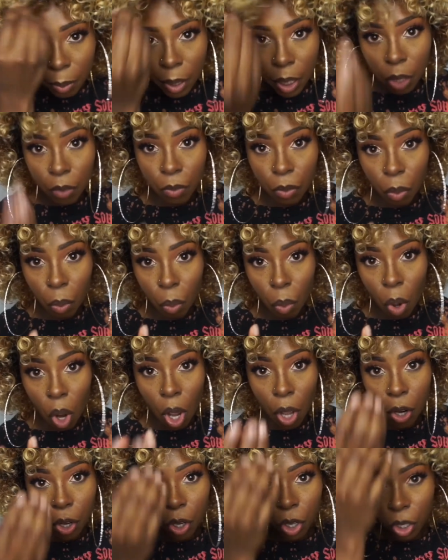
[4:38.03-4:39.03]
bit of
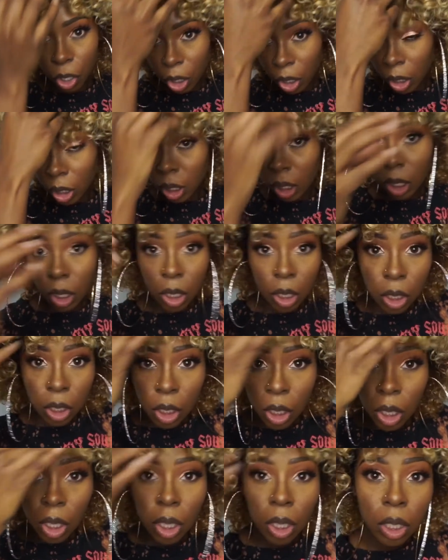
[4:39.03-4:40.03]
water,
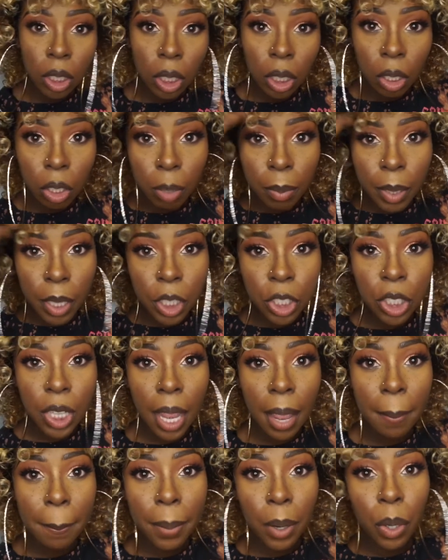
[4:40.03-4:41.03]
a little bit of
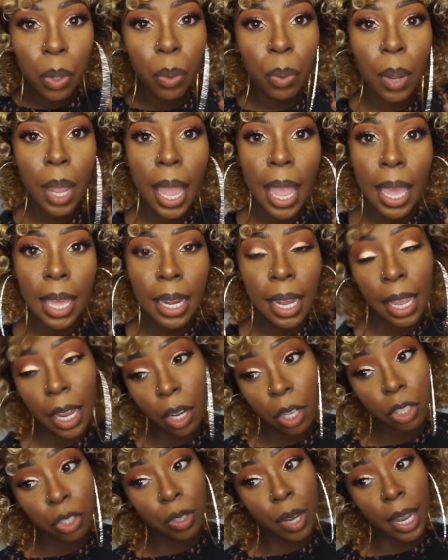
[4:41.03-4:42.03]
shampoo, and
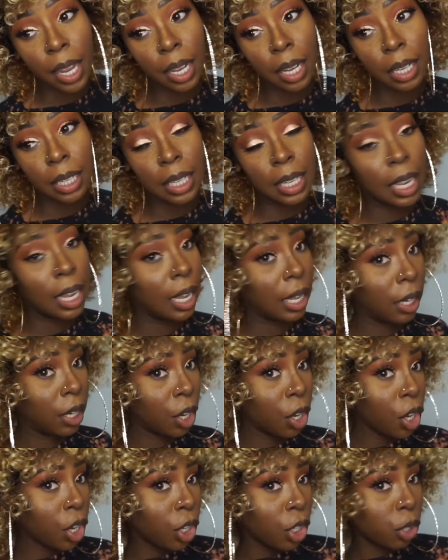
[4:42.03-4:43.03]
air dry, honey, and
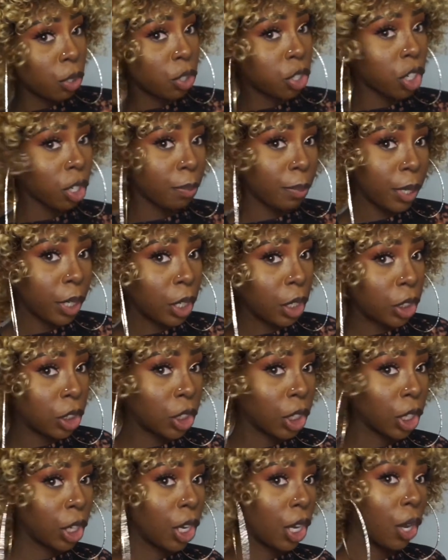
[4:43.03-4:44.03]
you should be good
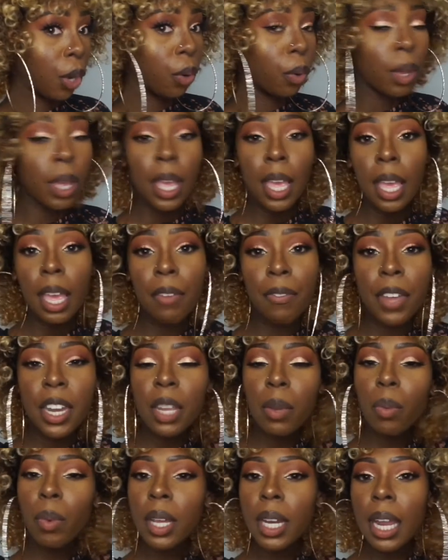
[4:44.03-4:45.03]
to go. If
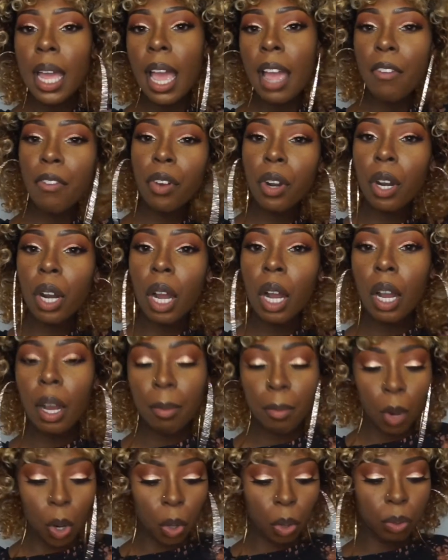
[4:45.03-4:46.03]
anyone ever
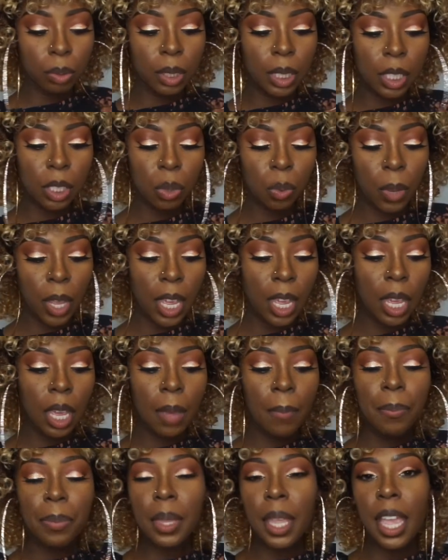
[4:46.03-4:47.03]
um owned this wig
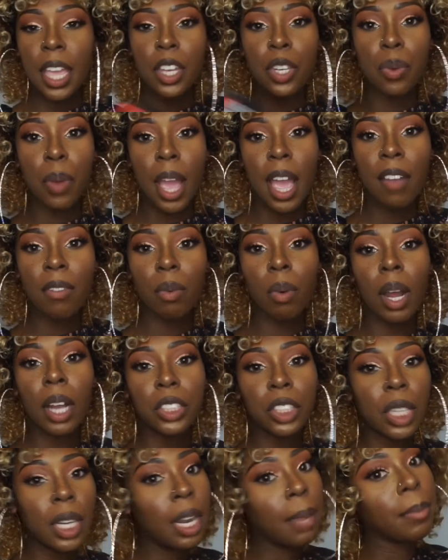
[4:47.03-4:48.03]
and you have
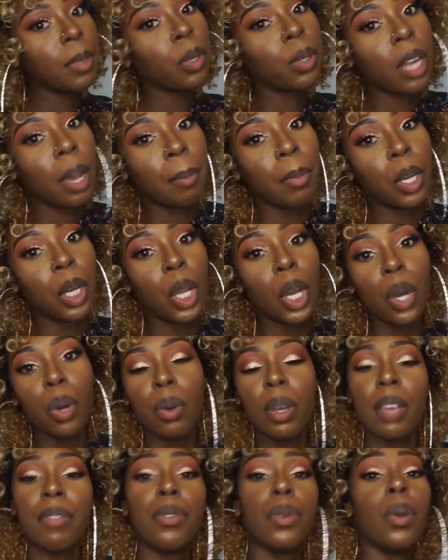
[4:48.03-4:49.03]
washed it, let me know down below.
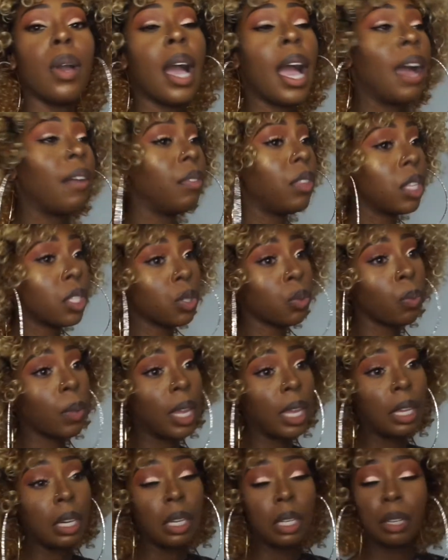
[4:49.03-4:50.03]
If you have this
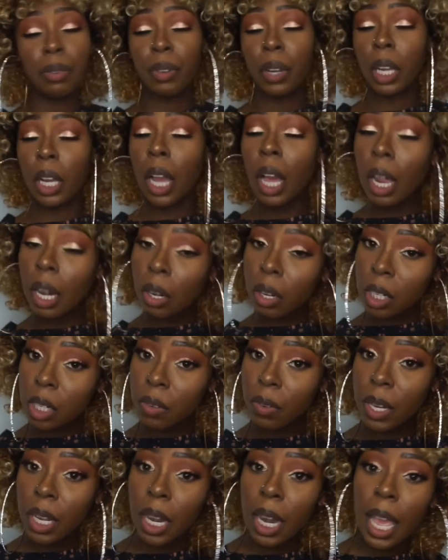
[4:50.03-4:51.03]
wig in a different color and you
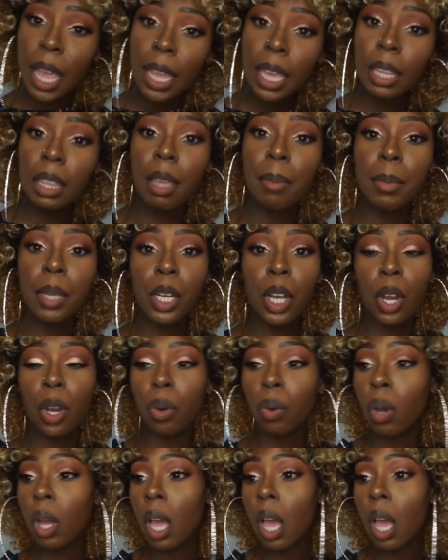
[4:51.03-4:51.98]
really like it, let me know.